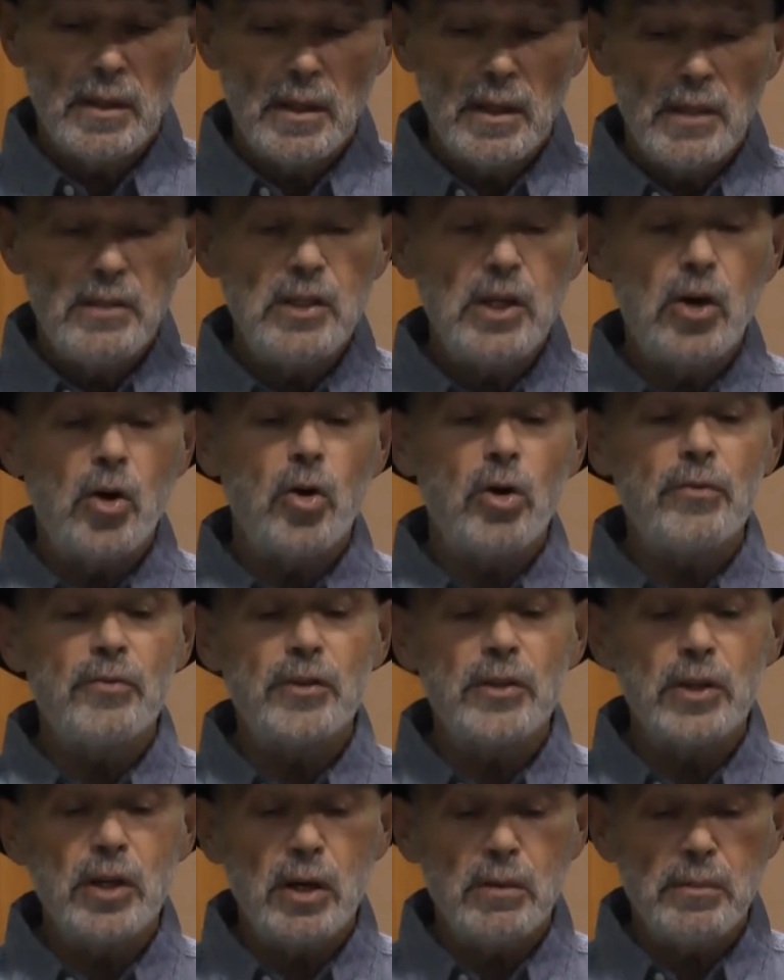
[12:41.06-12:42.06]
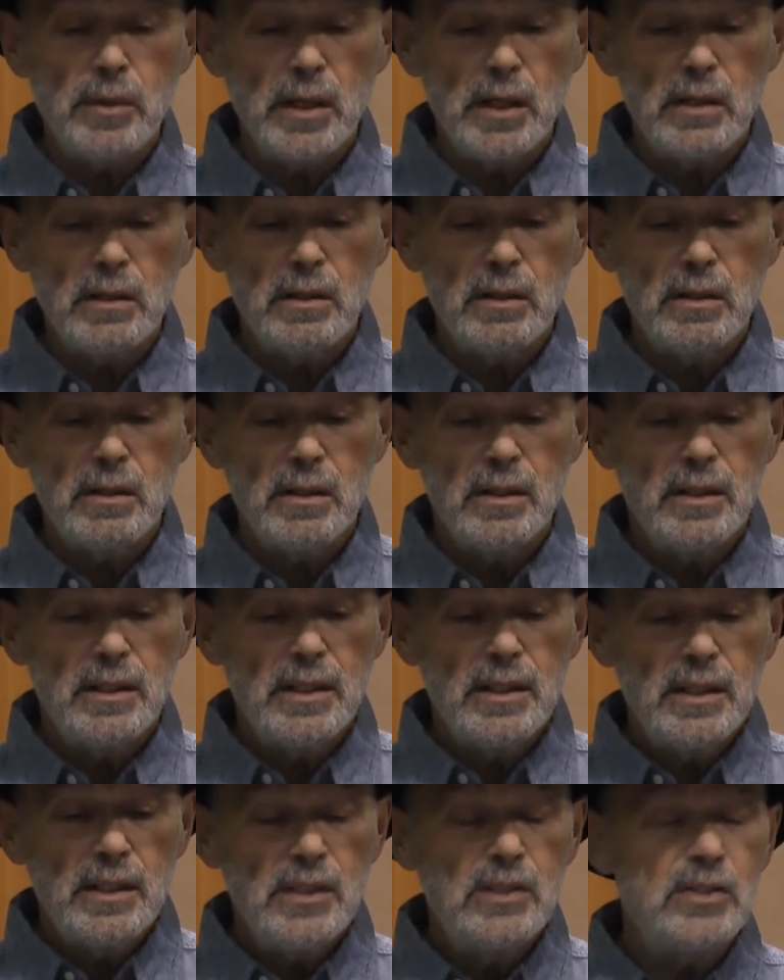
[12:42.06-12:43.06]
And the orphaned amen
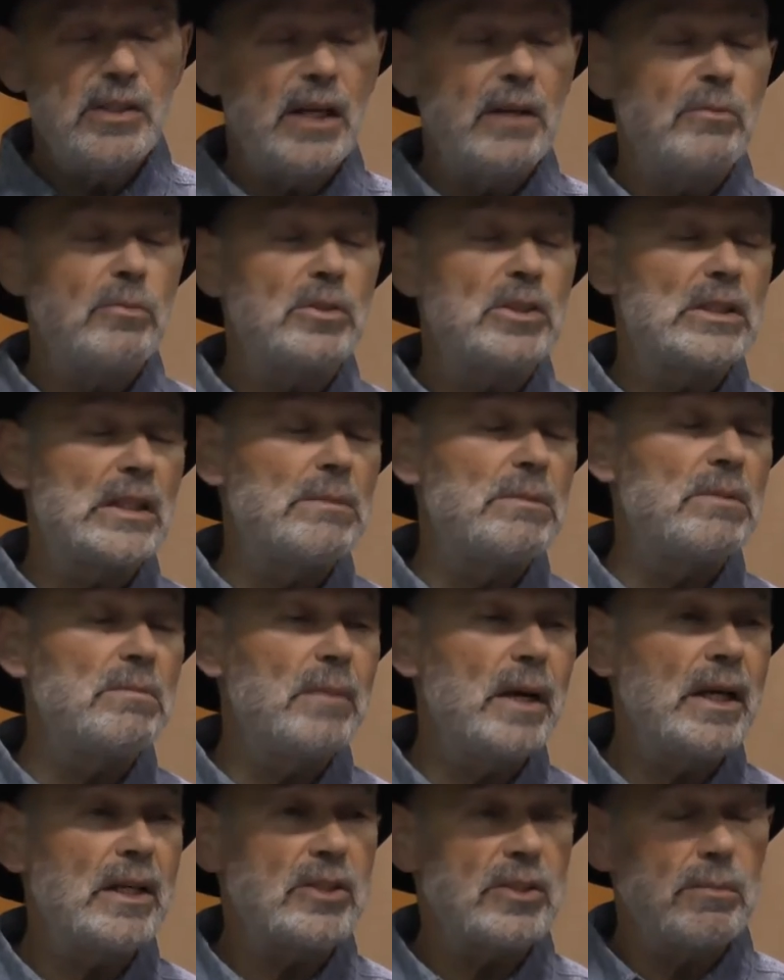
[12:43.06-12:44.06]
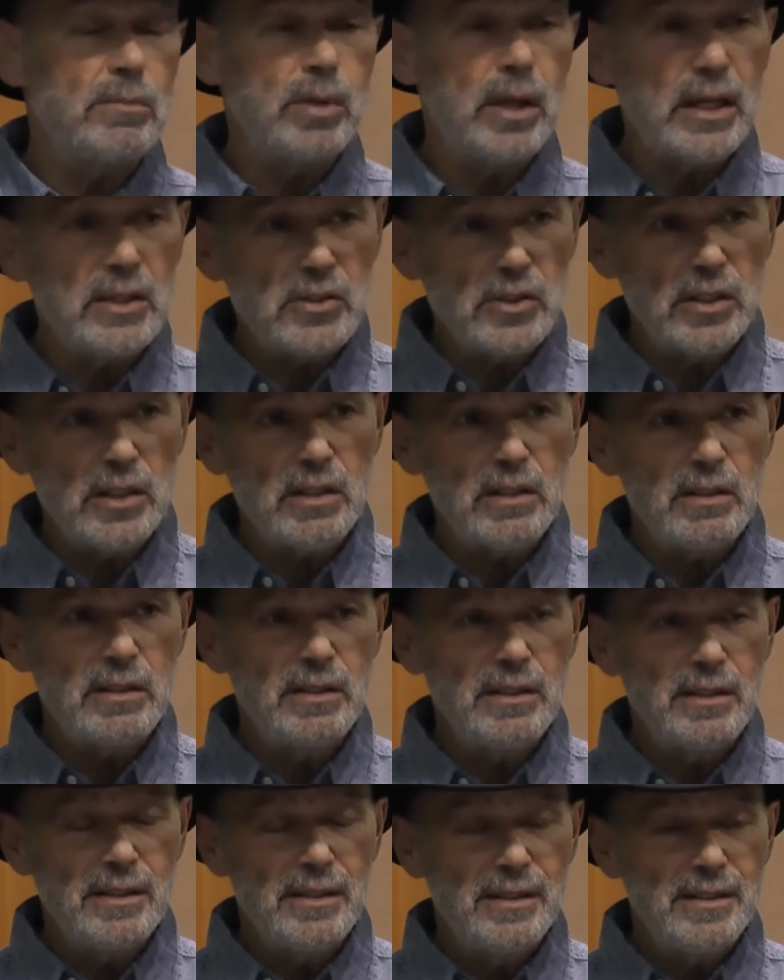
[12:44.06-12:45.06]
is that when someone makes a blessing,
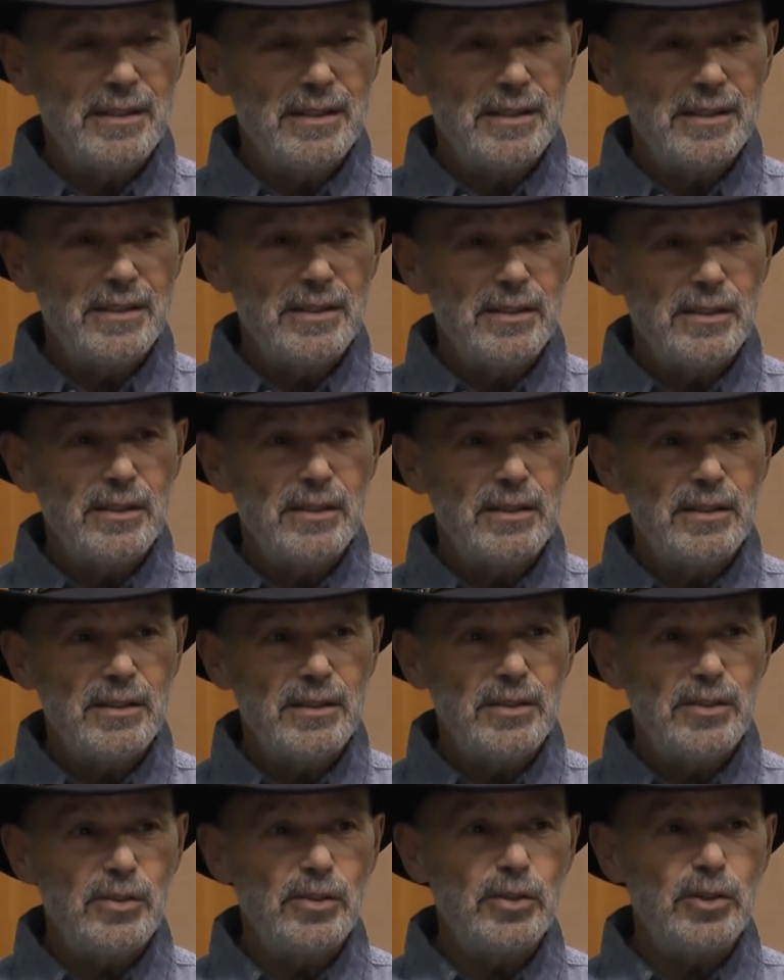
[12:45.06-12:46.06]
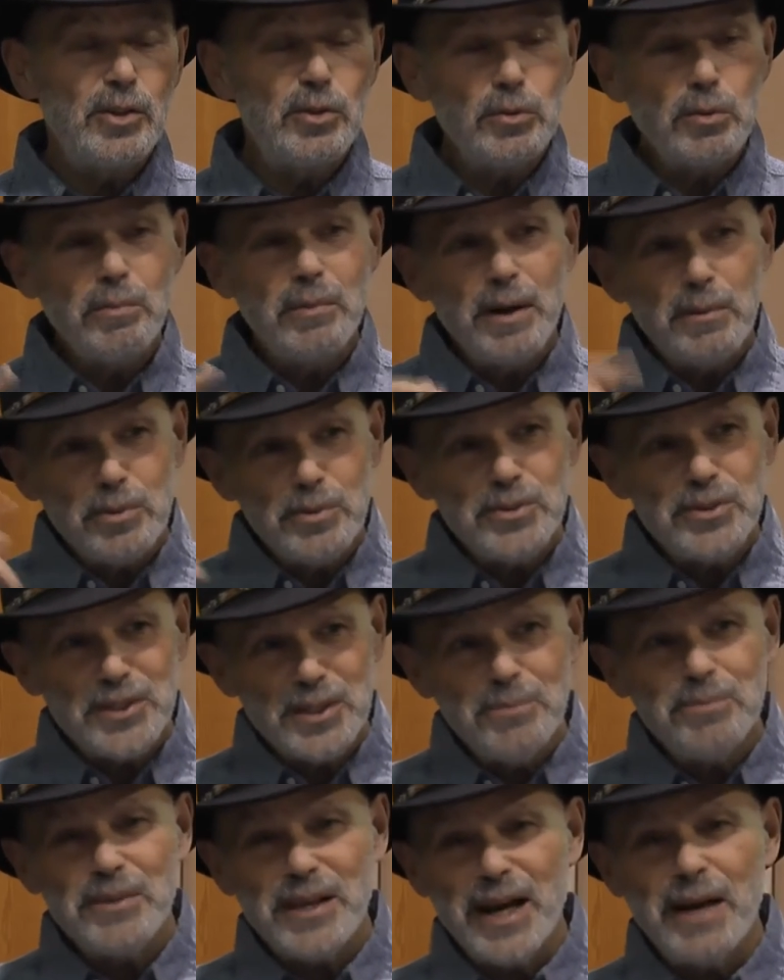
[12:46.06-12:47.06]
you remember
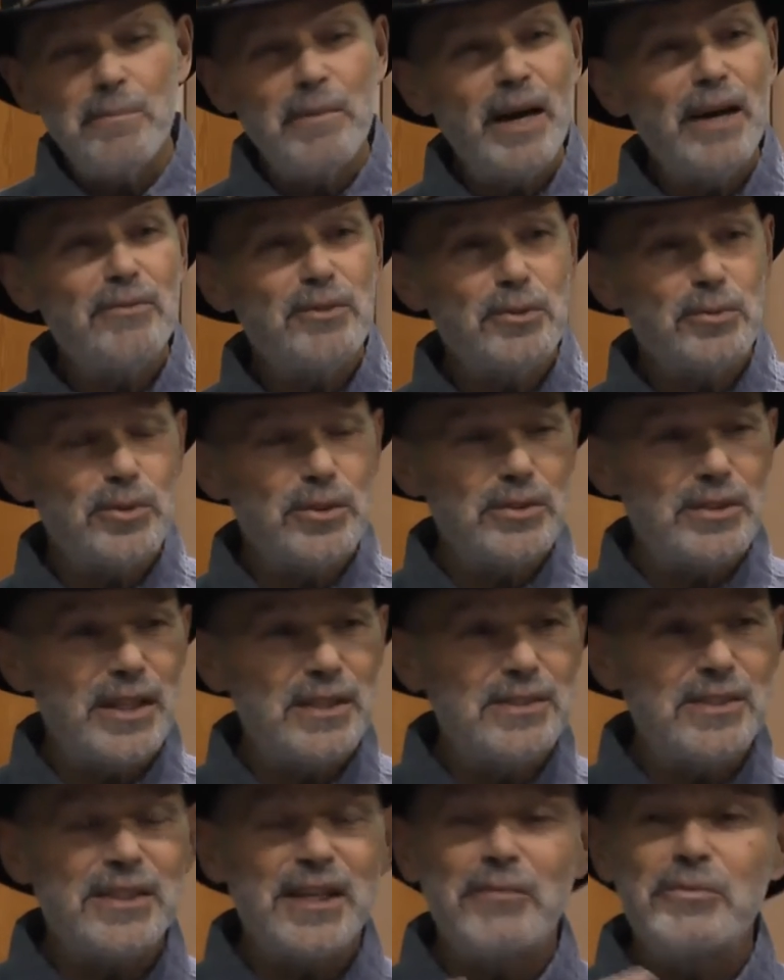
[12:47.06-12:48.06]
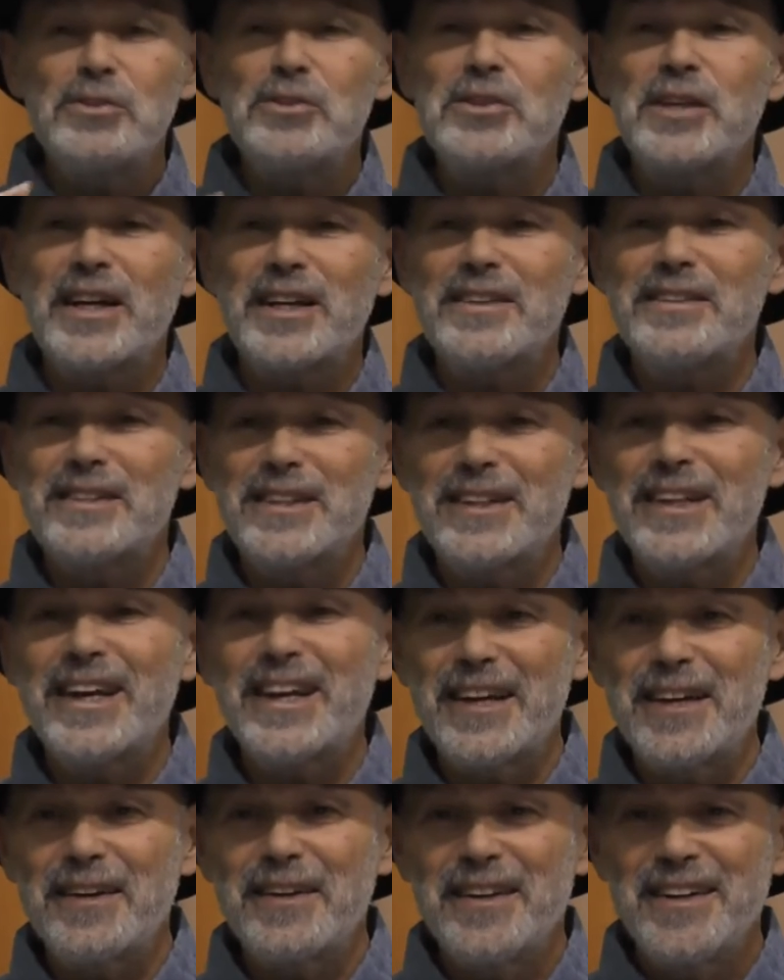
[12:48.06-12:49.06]
sometime afterwards that seven second
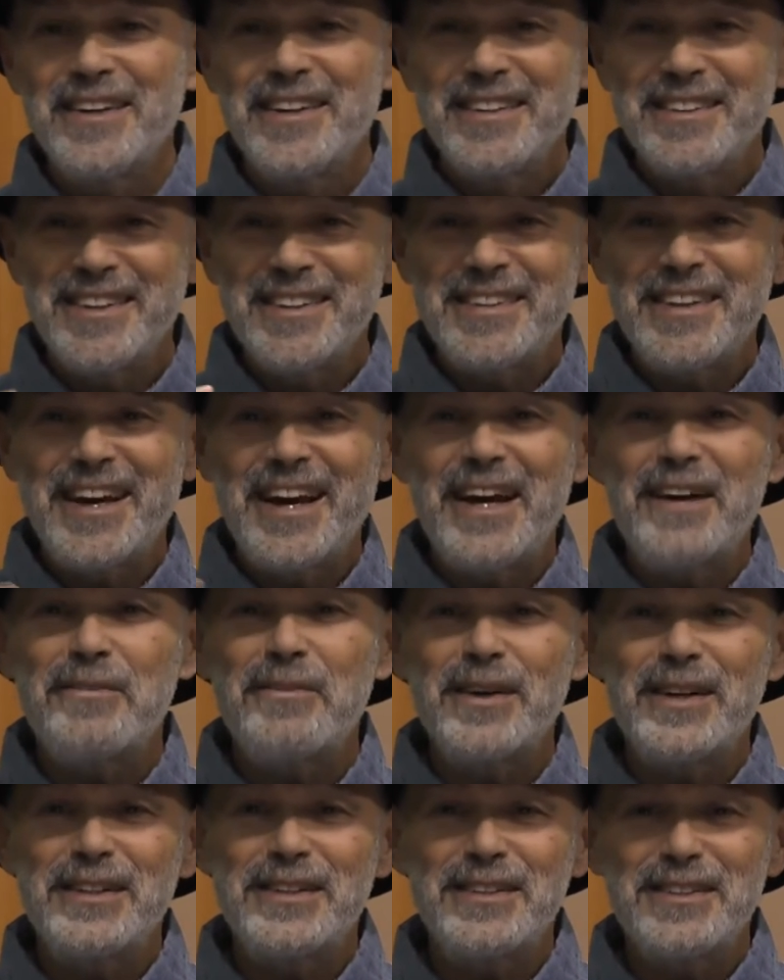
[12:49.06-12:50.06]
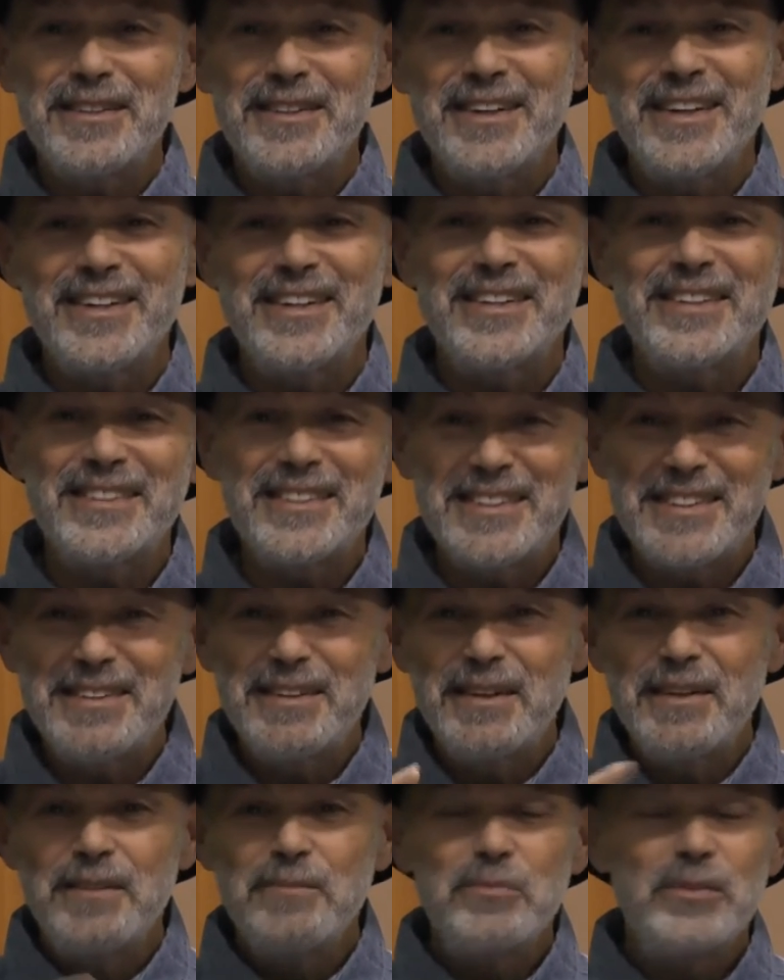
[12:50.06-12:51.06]
delay that they have on, uh,
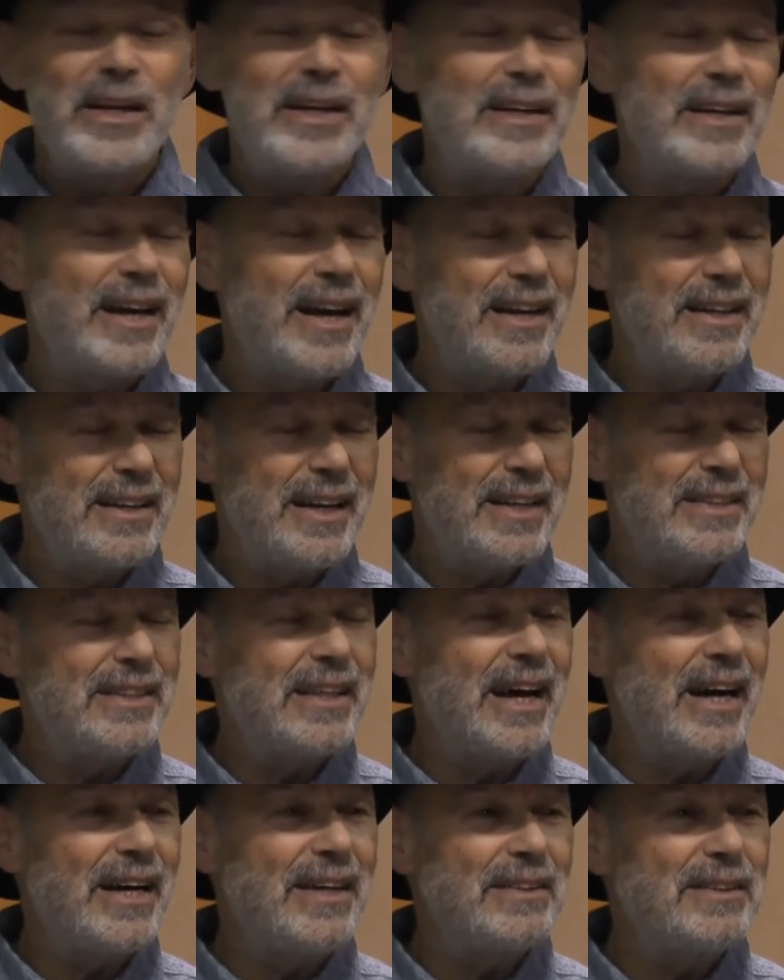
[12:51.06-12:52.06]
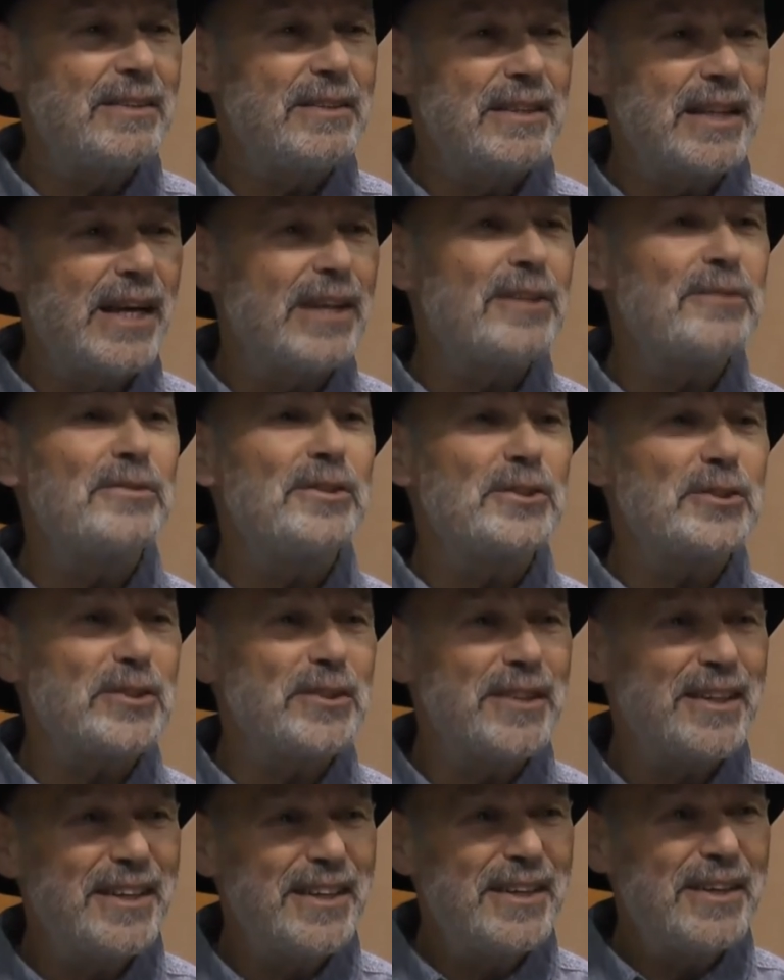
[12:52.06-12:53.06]
uh on, on television
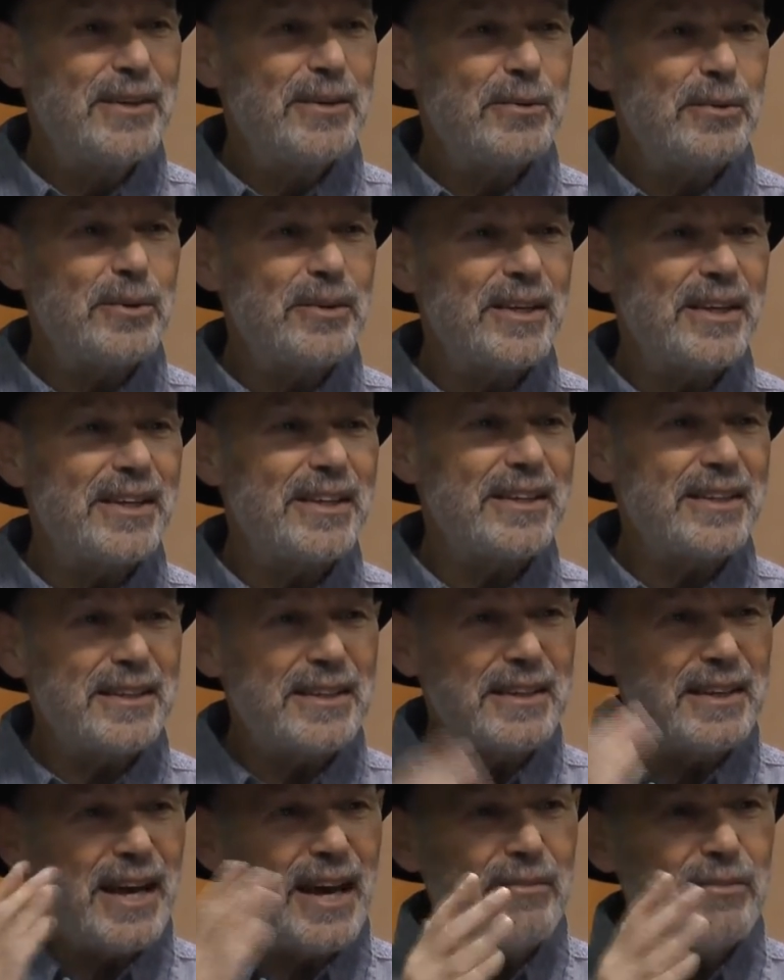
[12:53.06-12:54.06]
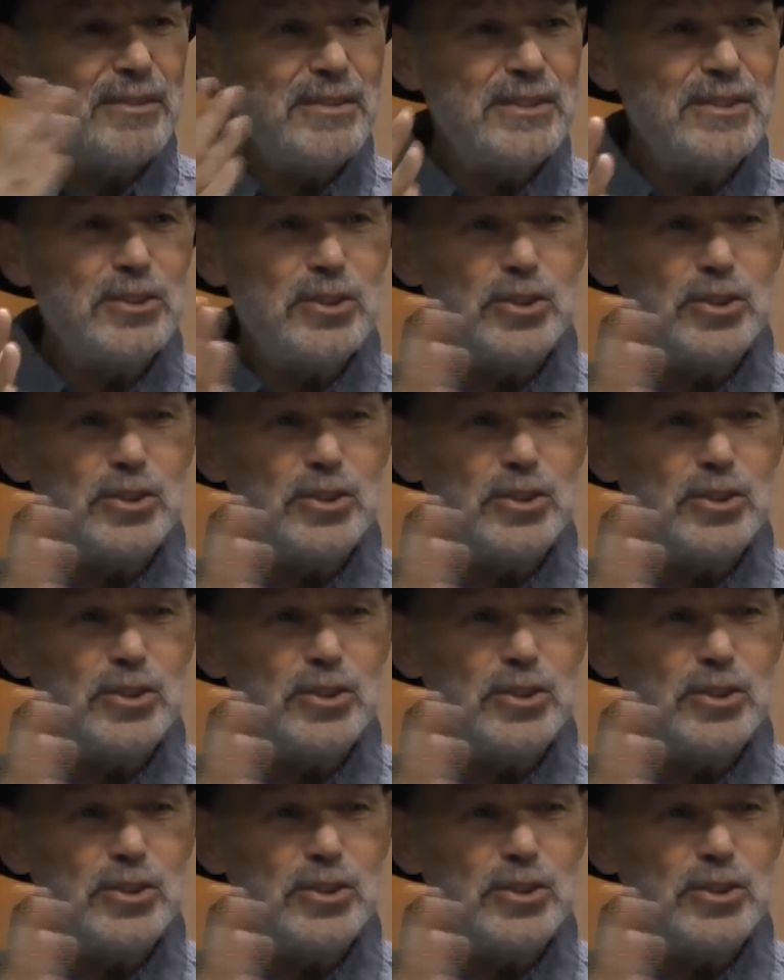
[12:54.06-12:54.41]
where they have a